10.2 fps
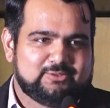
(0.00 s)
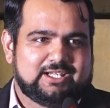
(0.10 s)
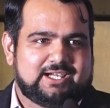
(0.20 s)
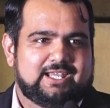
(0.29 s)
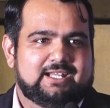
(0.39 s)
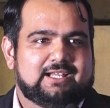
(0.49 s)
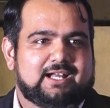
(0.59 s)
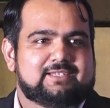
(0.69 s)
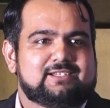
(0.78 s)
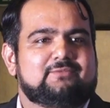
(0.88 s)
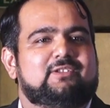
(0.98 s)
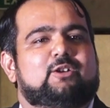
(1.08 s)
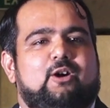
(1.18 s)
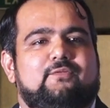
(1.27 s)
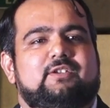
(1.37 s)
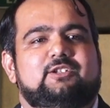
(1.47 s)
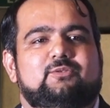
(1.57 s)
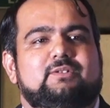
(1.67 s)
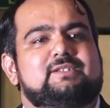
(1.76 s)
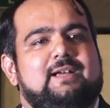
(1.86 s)
correct answer, we are offering
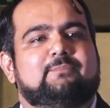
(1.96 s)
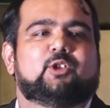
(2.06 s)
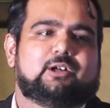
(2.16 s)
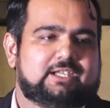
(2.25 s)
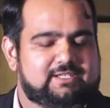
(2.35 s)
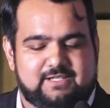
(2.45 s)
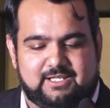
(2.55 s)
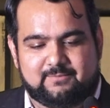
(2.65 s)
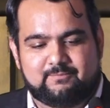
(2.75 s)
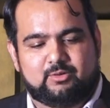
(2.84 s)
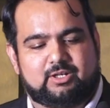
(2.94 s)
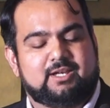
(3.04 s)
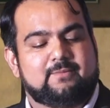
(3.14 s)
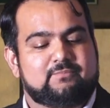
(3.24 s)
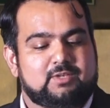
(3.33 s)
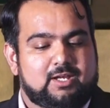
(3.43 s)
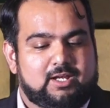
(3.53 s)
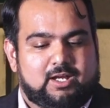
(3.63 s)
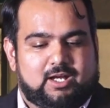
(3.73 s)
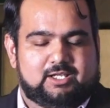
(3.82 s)
you some knowledge gain. Okay.
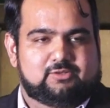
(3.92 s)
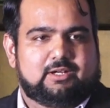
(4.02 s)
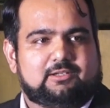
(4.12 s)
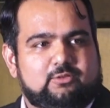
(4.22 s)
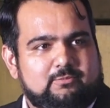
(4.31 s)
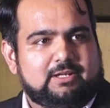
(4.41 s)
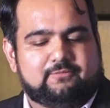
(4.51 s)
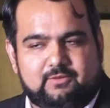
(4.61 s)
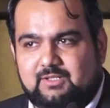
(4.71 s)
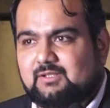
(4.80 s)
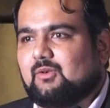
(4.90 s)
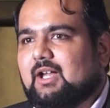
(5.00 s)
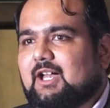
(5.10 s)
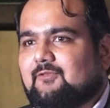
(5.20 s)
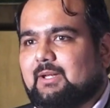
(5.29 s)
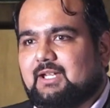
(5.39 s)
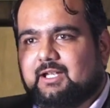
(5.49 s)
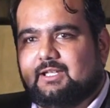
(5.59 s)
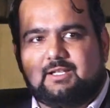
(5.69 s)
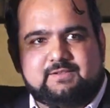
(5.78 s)
So I'll go by first. So I have my
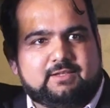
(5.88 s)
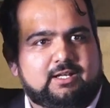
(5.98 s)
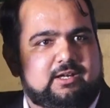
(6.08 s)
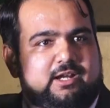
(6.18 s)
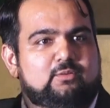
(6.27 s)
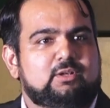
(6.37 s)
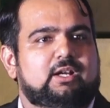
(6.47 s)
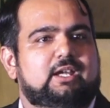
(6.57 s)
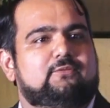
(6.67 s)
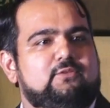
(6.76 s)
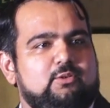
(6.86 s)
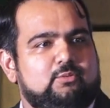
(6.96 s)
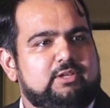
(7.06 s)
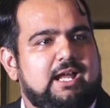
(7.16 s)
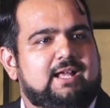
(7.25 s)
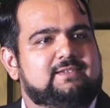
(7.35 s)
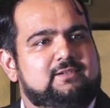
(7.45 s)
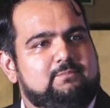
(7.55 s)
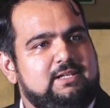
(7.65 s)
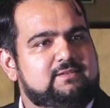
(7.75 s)
colleagues in the crowd. If you know the answer,
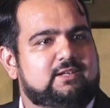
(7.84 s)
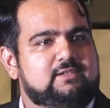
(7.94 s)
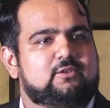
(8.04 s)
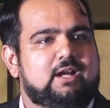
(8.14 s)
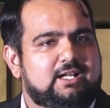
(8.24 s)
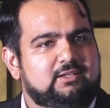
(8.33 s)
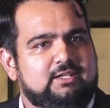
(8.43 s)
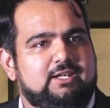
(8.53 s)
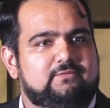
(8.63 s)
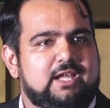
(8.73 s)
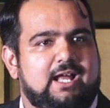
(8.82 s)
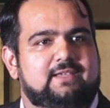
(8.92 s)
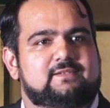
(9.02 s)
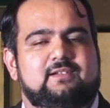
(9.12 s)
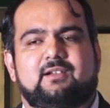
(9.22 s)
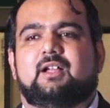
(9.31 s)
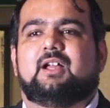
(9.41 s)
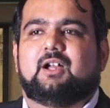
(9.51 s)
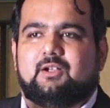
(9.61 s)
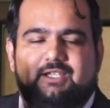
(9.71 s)
please raise your hand, give the answer.
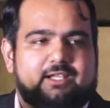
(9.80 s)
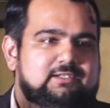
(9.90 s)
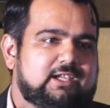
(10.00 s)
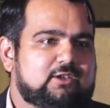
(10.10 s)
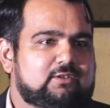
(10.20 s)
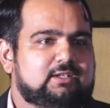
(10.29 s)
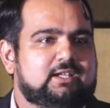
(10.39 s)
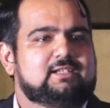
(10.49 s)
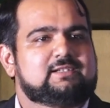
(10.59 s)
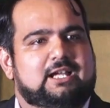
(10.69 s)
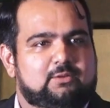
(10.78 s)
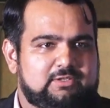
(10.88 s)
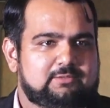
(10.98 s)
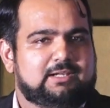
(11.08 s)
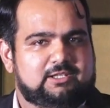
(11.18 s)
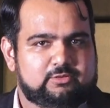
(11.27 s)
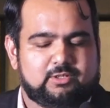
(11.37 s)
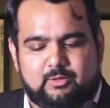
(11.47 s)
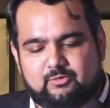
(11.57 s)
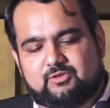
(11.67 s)
They'll take your details and we'll mail you the
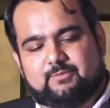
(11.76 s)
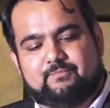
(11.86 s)
voucher.